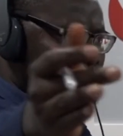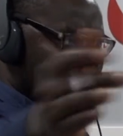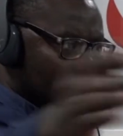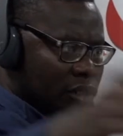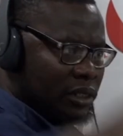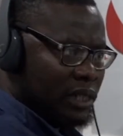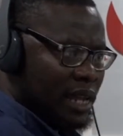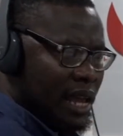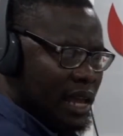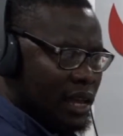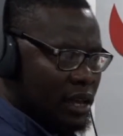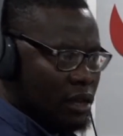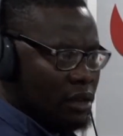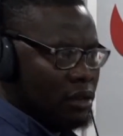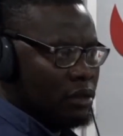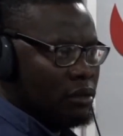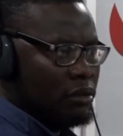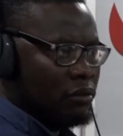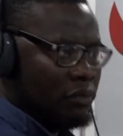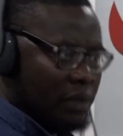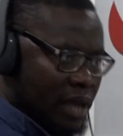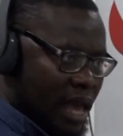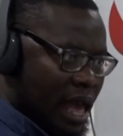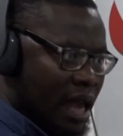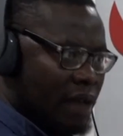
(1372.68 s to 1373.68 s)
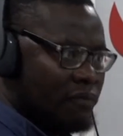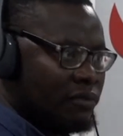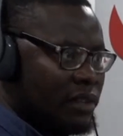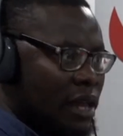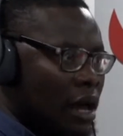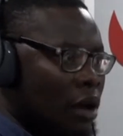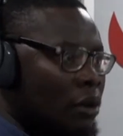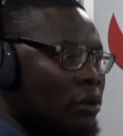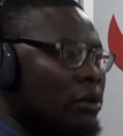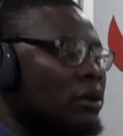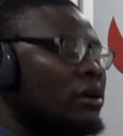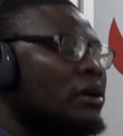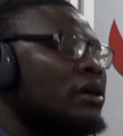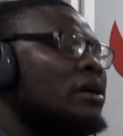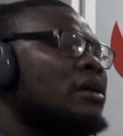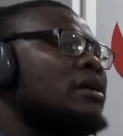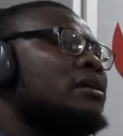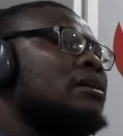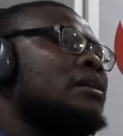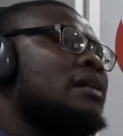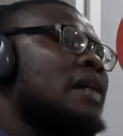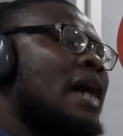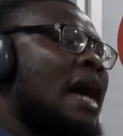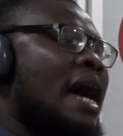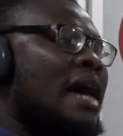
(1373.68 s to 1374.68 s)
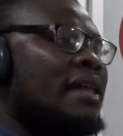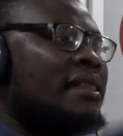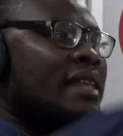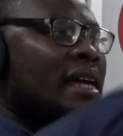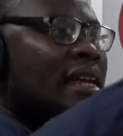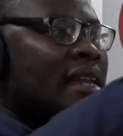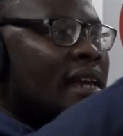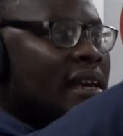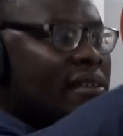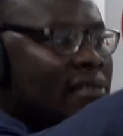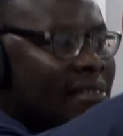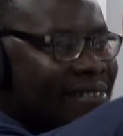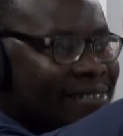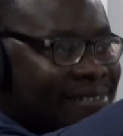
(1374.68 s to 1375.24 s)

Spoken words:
just like we have now. And then there's a